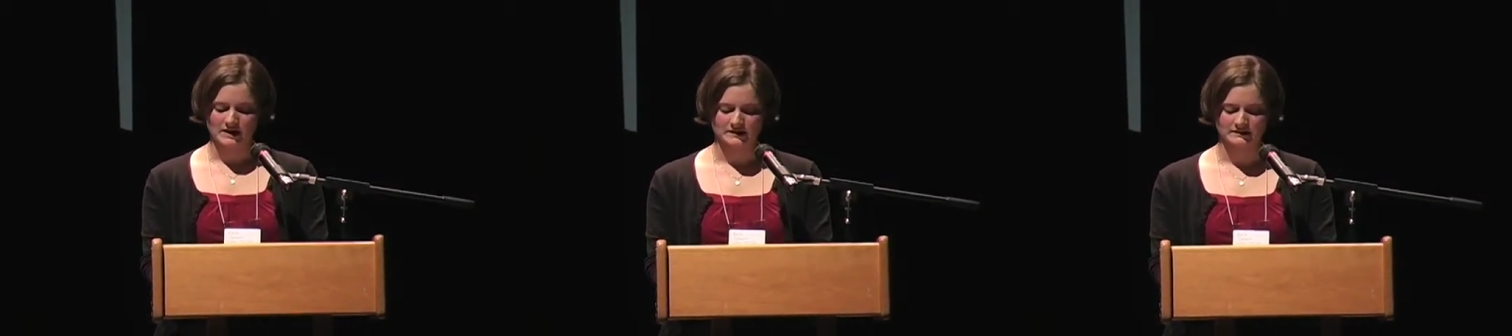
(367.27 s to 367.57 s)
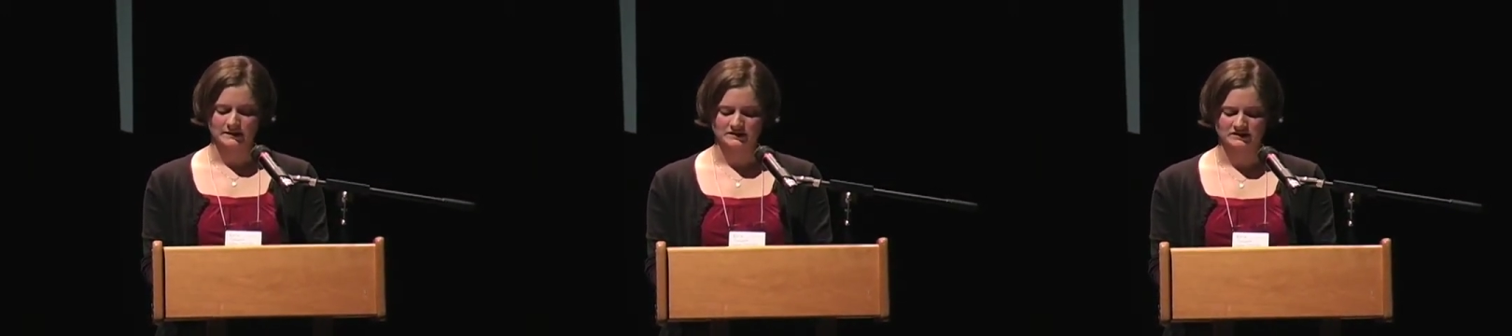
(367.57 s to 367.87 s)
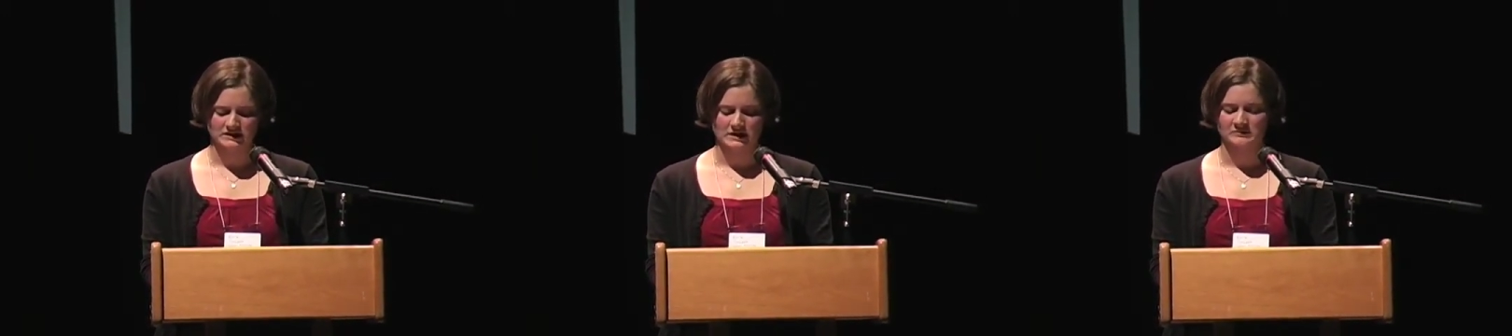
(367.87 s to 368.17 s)

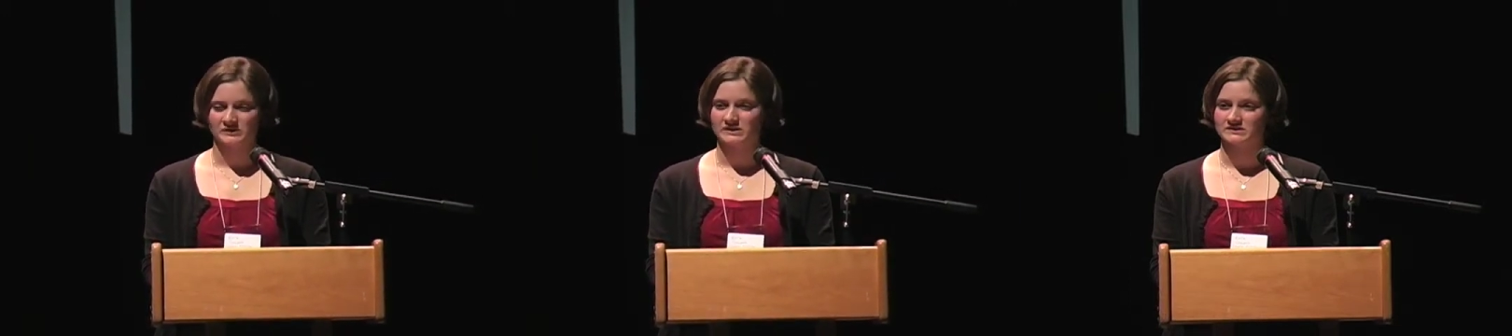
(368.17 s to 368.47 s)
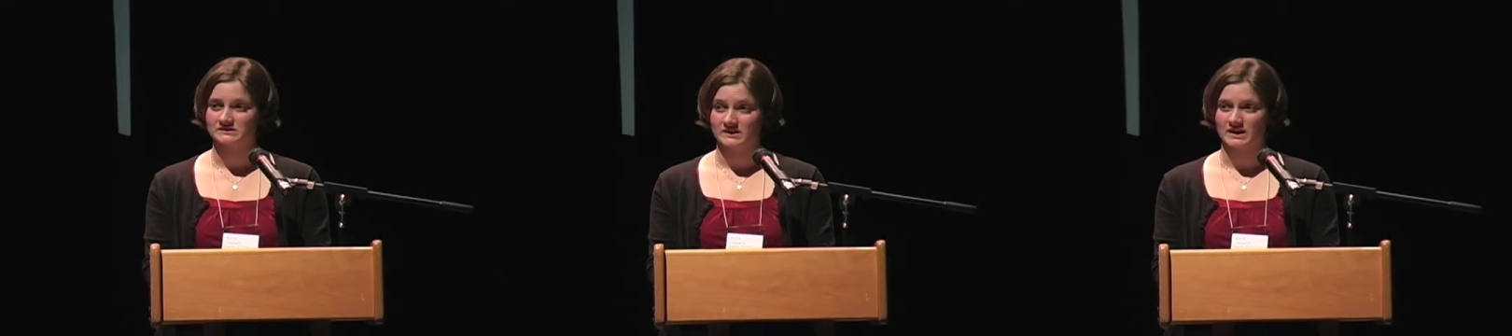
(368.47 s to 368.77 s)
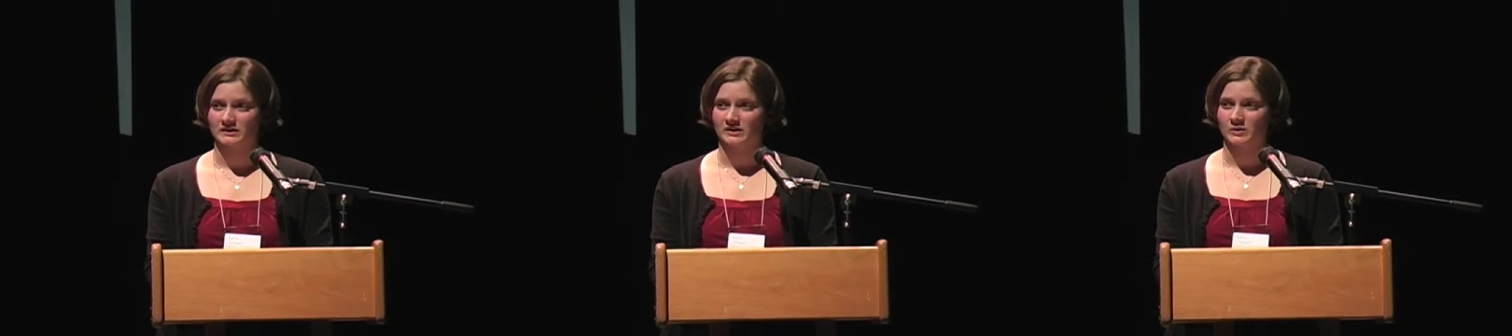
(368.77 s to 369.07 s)
especially immigrants
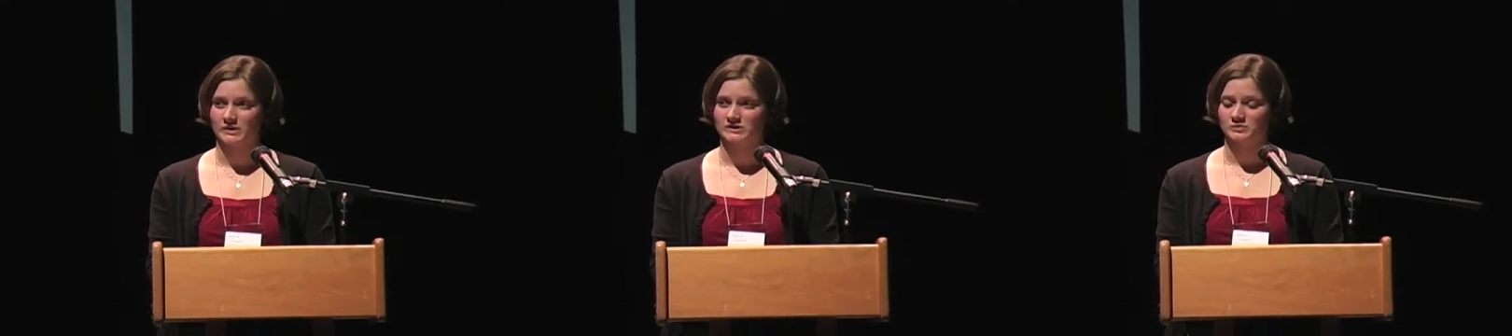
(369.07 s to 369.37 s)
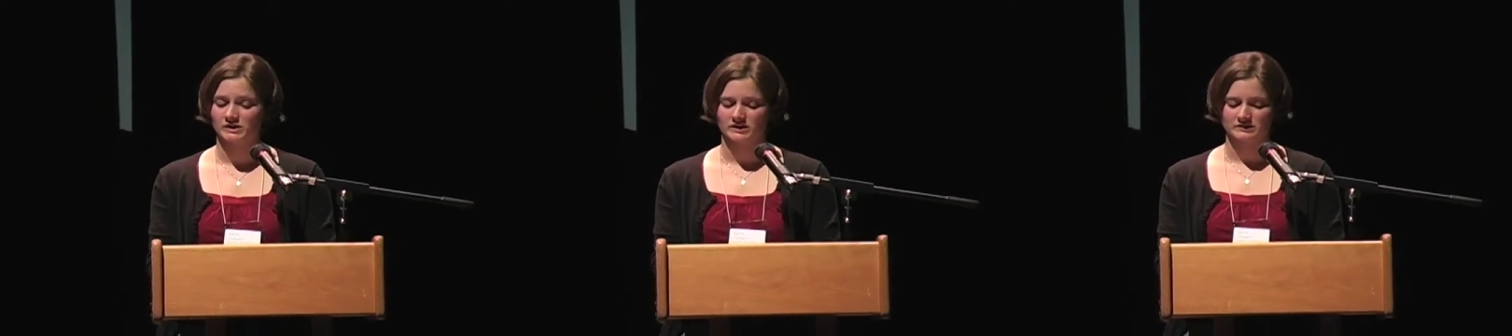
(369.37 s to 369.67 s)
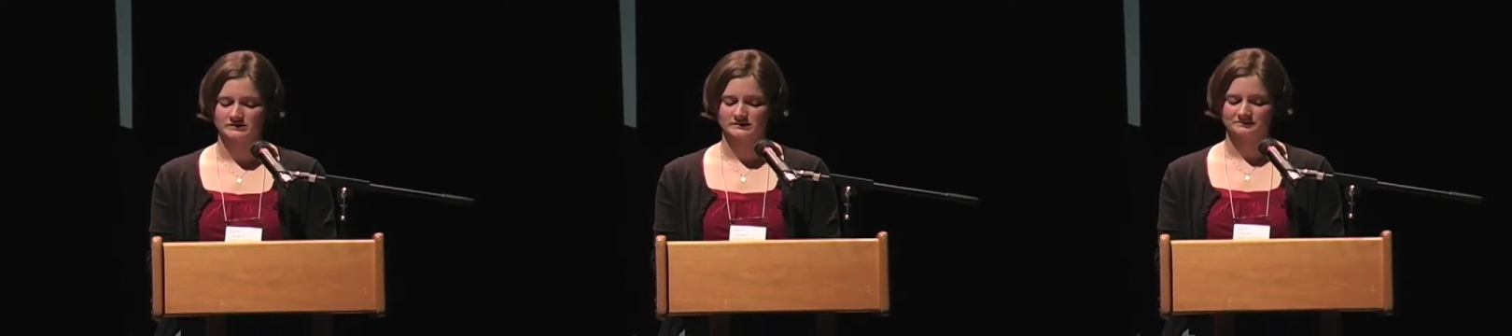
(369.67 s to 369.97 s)
and low-wage
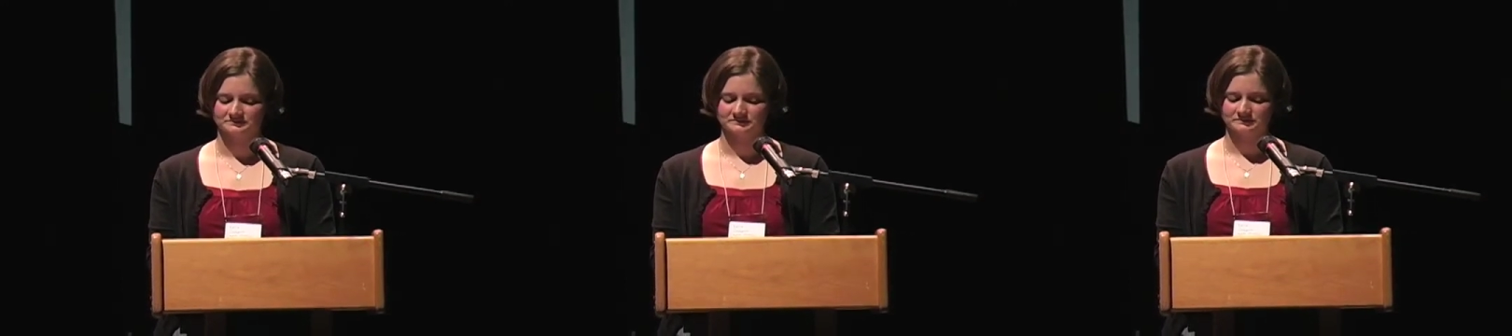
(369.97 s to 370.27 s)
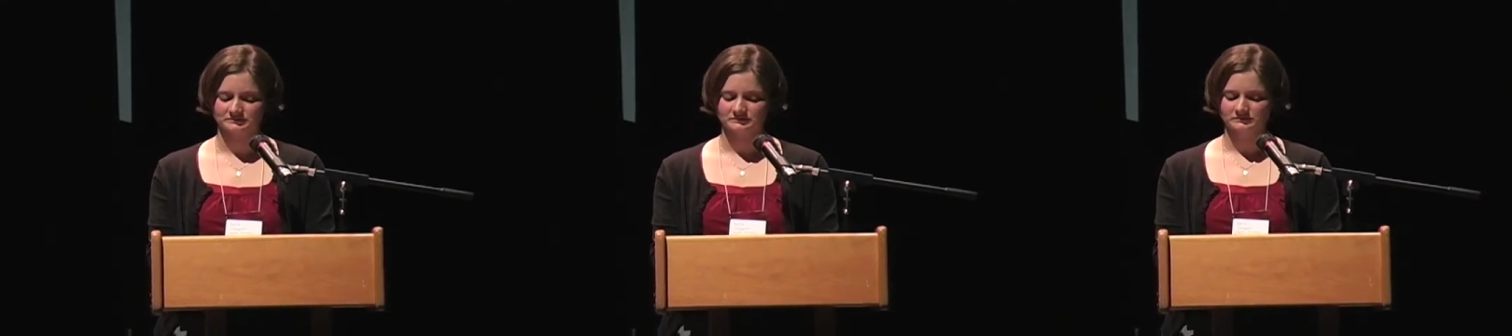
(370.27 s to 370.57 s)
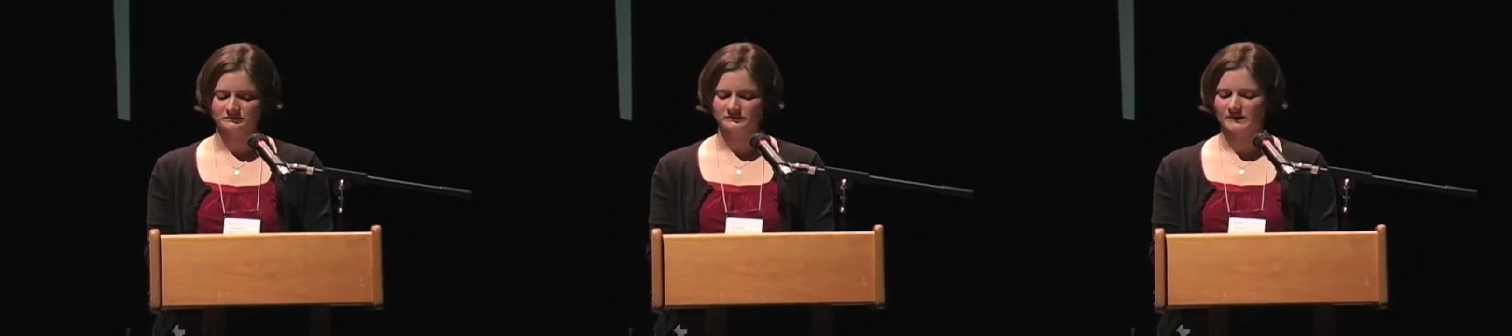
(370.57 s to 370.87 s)
workers.
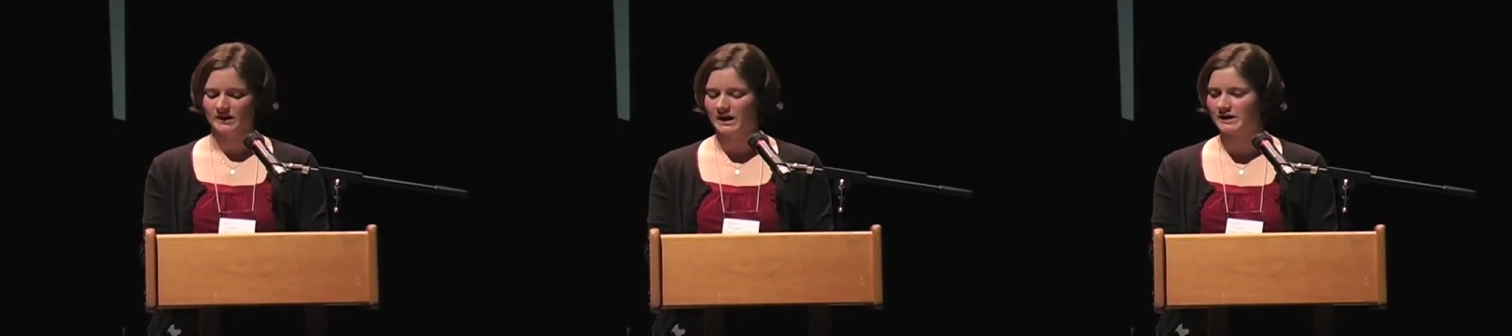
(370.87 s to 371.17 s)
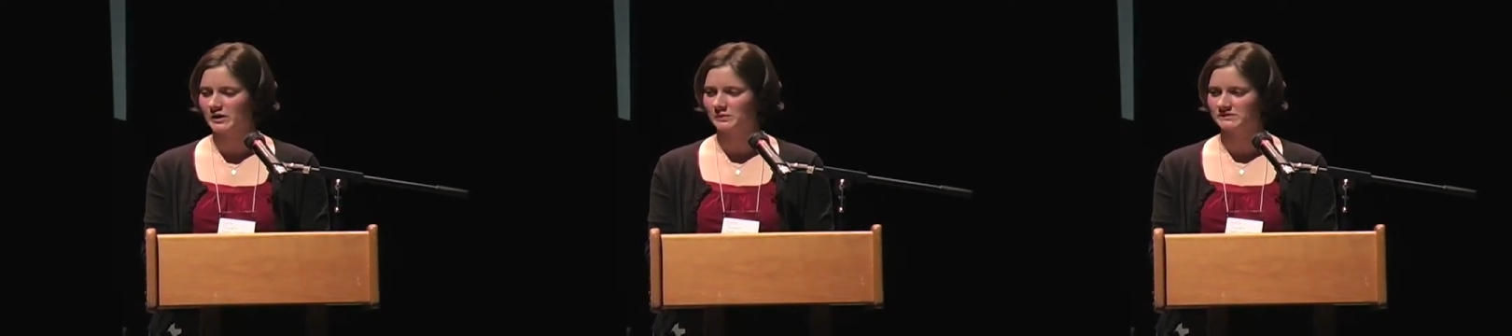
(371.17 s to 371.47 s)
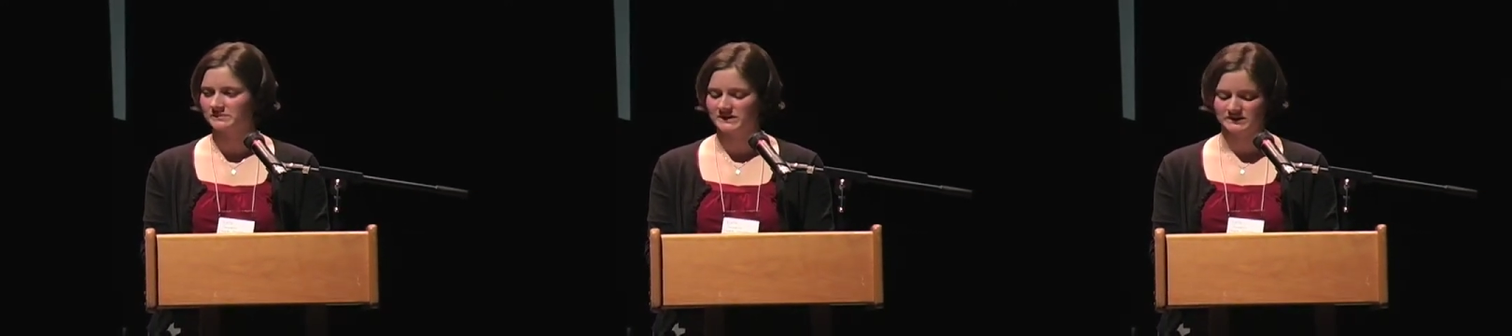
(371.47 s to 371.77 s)
I hope
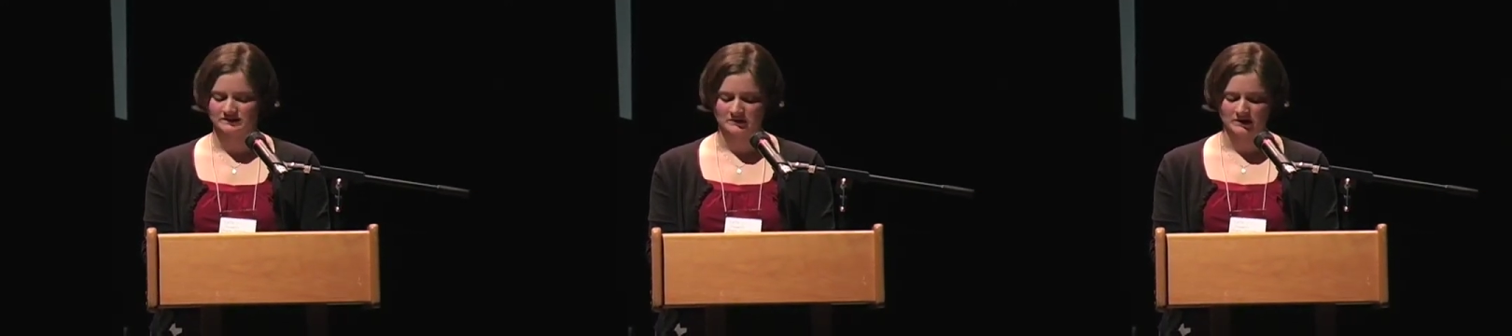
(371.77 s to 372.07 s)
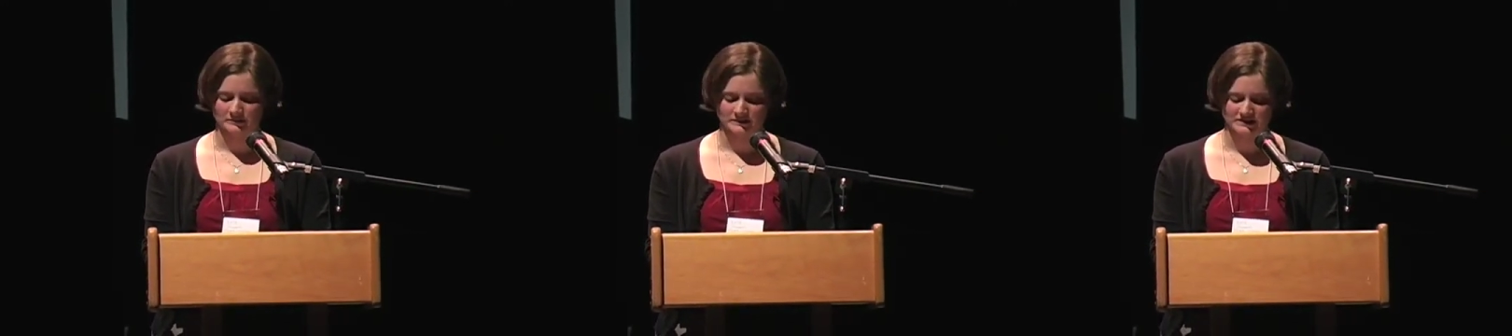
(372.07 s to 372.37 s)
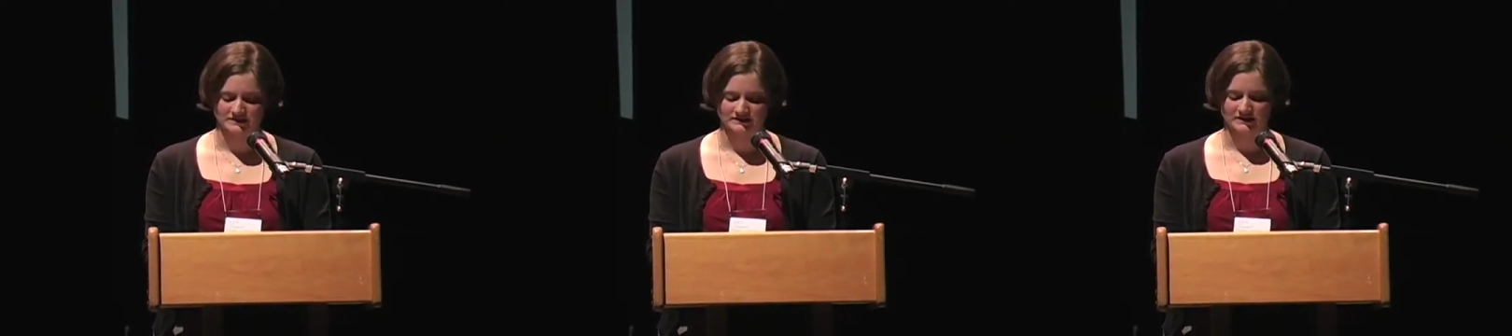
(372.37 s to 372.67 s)
to be a small
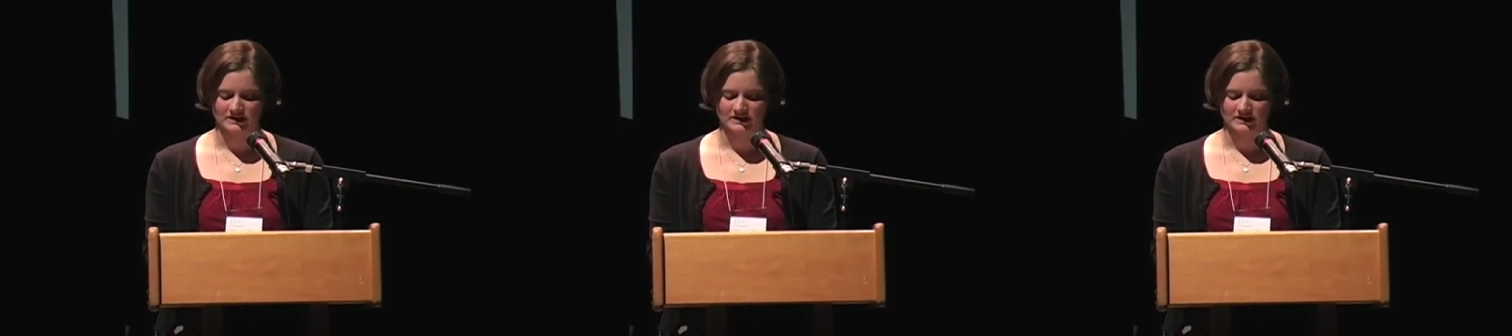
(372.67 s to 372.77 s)
piece